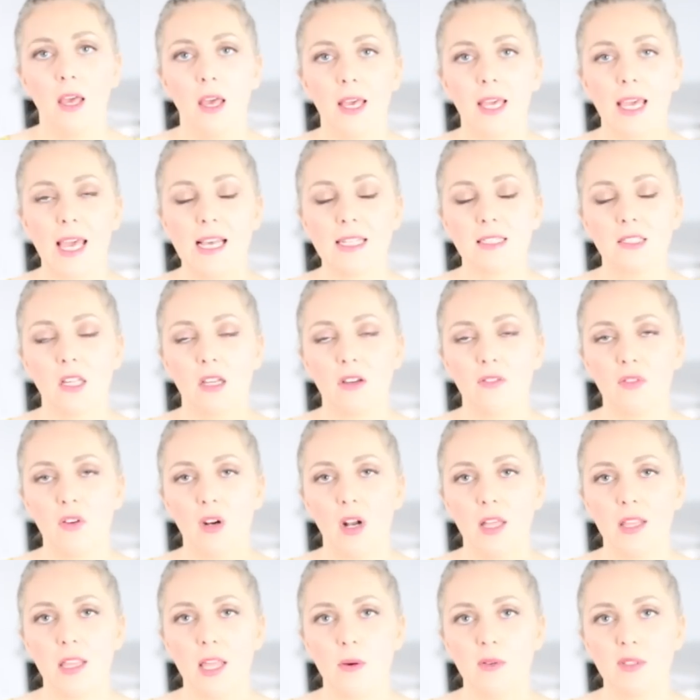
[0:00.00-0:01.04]
Okay, so I feel
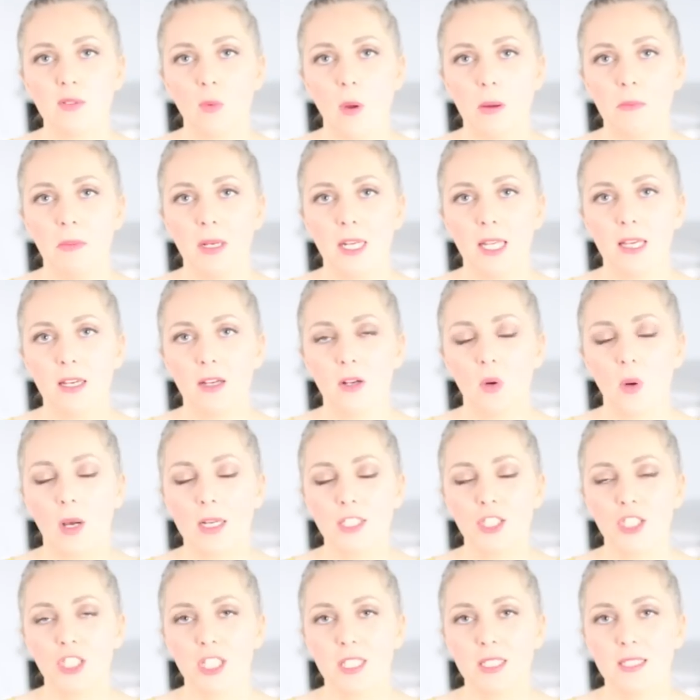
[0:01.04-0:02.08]
like that was 1 million
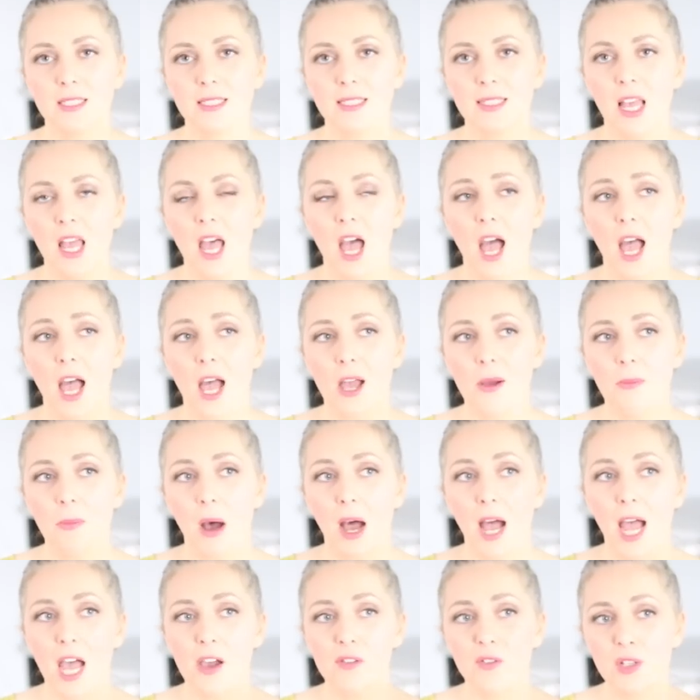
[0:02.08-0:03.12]
questions.
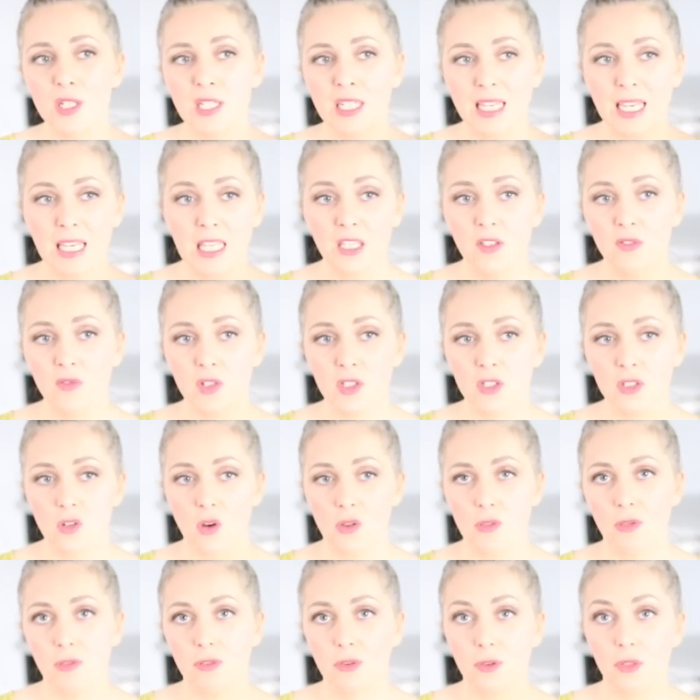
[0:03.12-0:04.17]
I haven't even
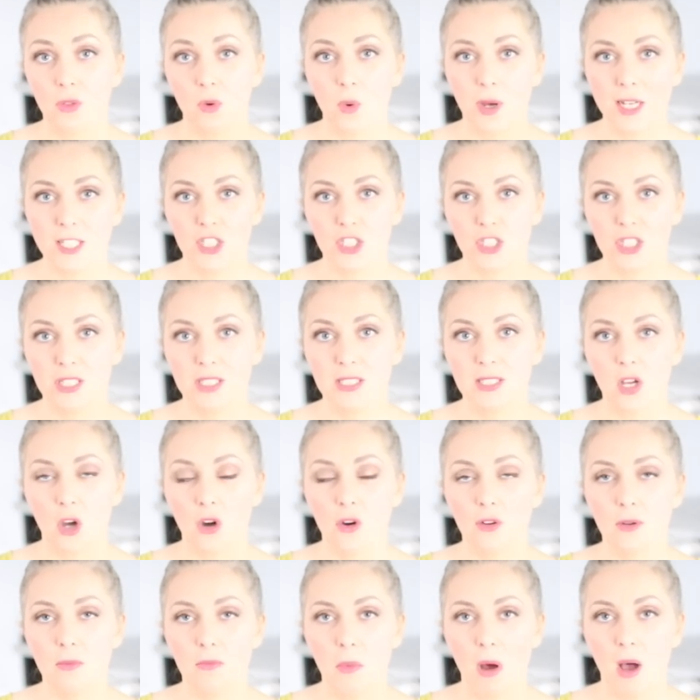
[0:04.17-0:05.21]
gone through the questions
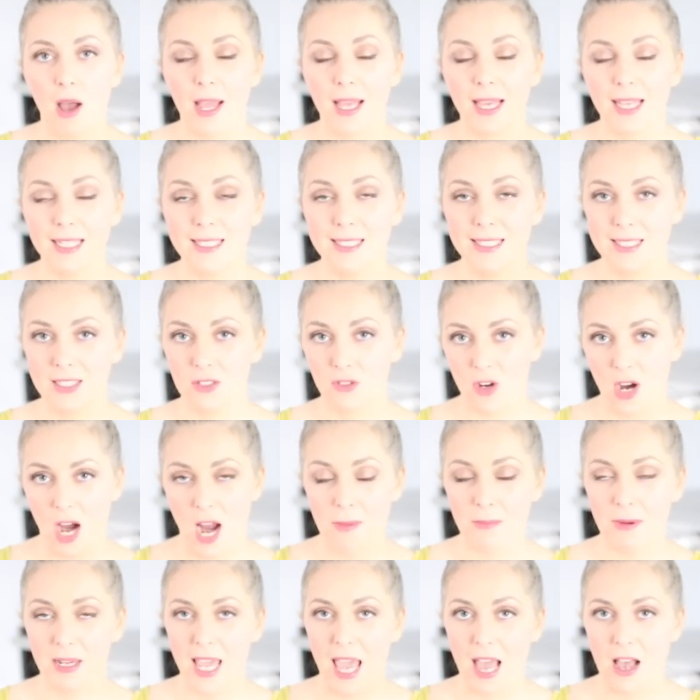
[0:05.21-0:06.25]
on my
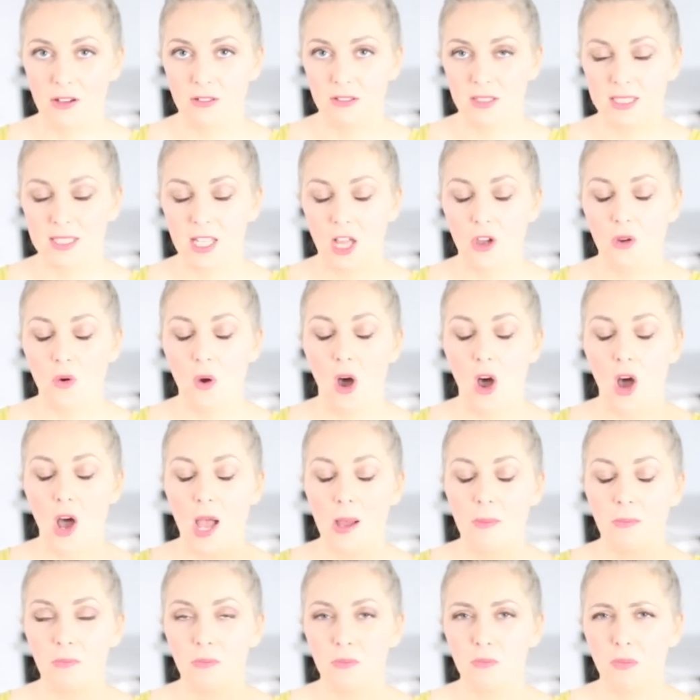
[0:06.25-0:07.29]
Instagram account, so
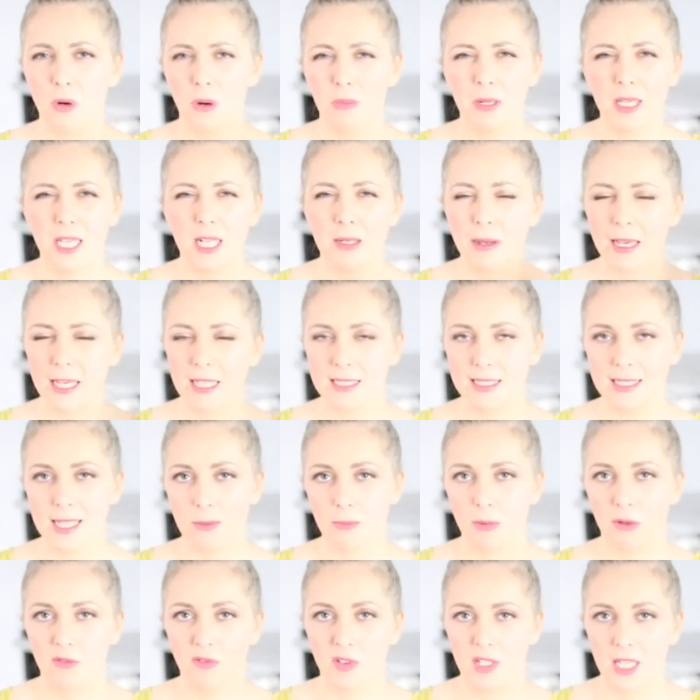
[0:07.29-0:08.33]
I'm probably going to make a
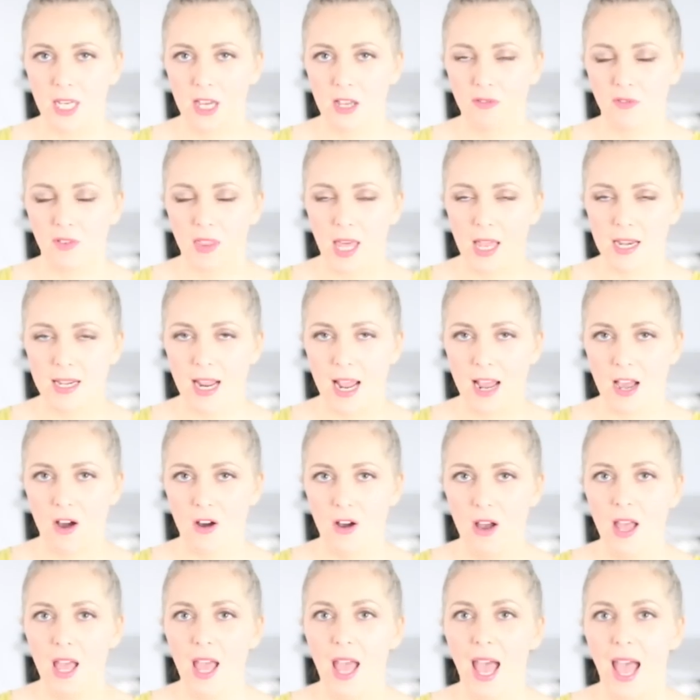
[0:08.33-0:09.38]
separate video for that
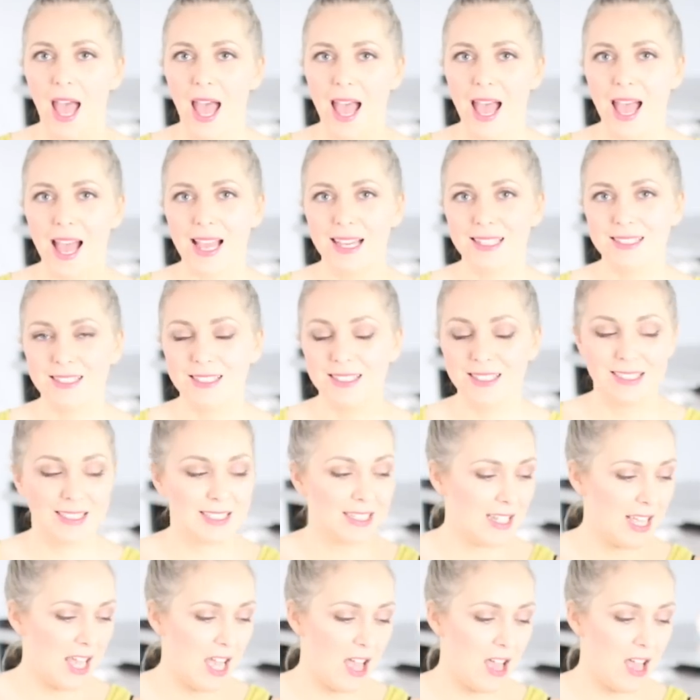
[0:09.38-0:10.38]
now and